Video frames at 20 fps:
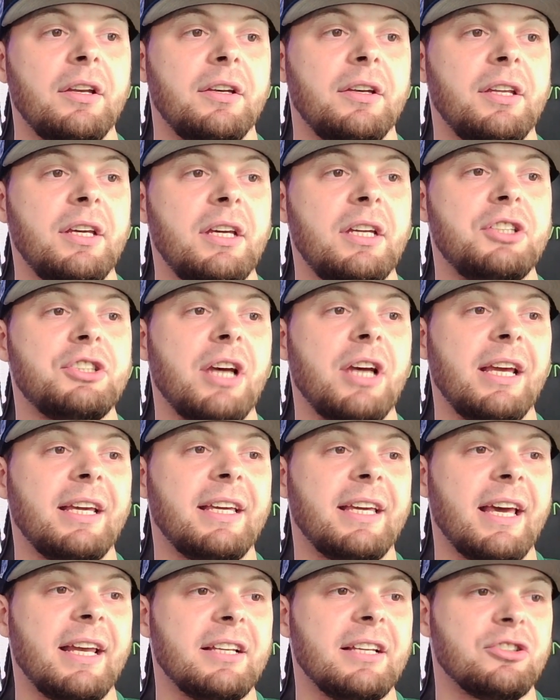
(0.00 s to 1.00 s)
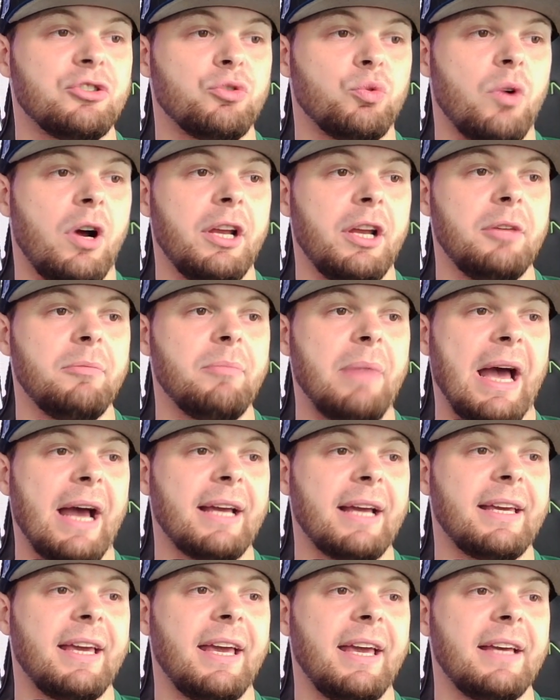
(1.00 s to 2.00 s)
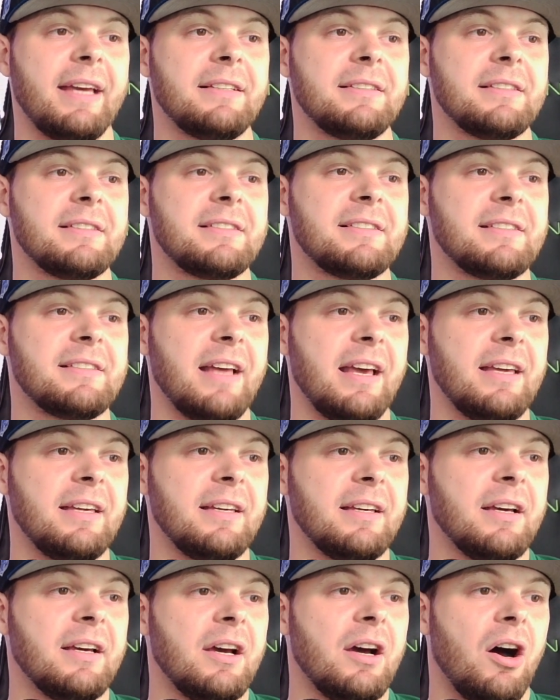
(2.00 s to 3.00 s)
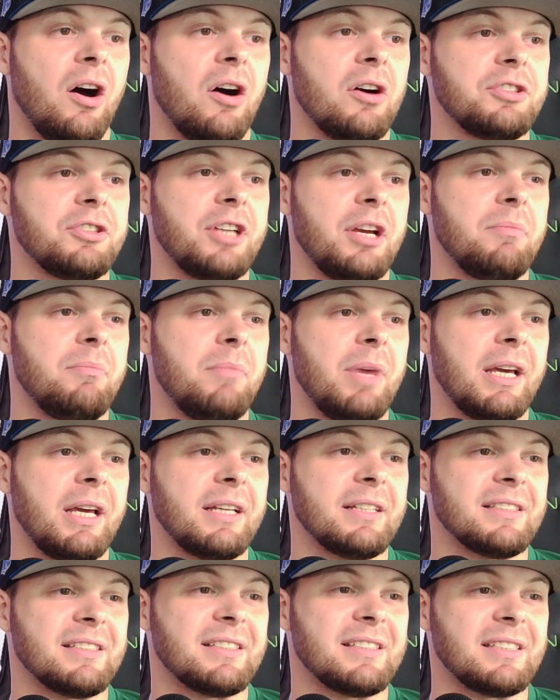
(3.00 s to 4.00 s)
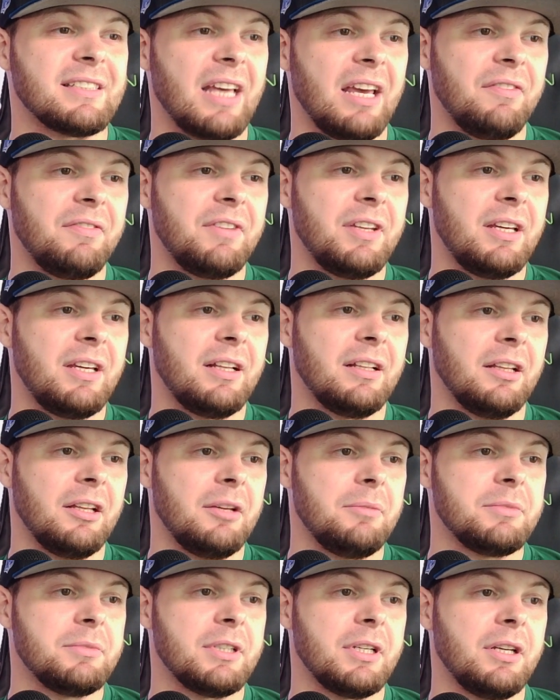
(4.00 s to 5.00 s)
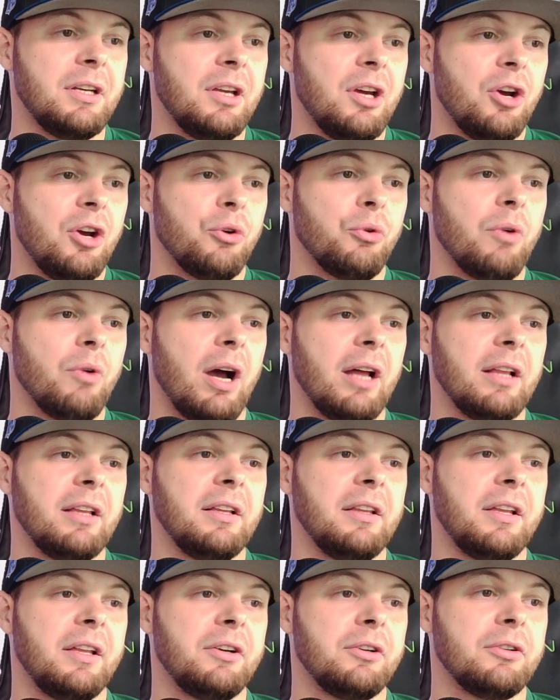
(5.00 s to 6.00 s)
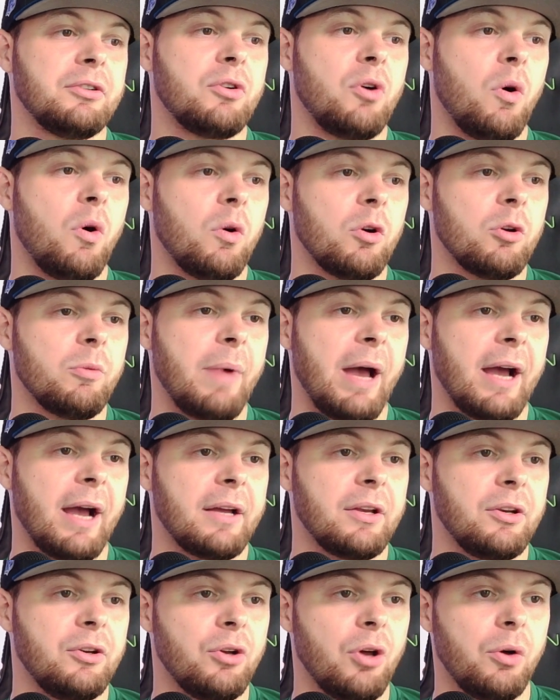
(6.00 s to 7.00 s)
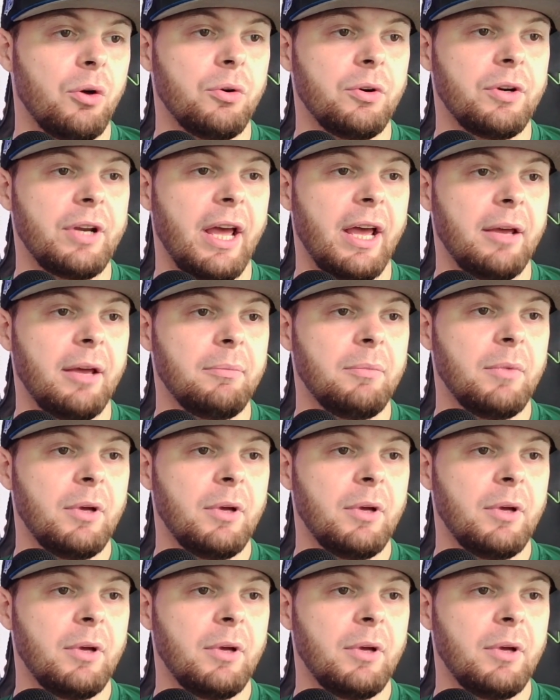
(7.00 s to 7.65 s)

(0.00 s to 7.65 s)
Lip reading: DJ Giddens, running back, Kansas State. RJ Mickens, safety, Clemson. Riley Leonard, quarterback, Notre Dame.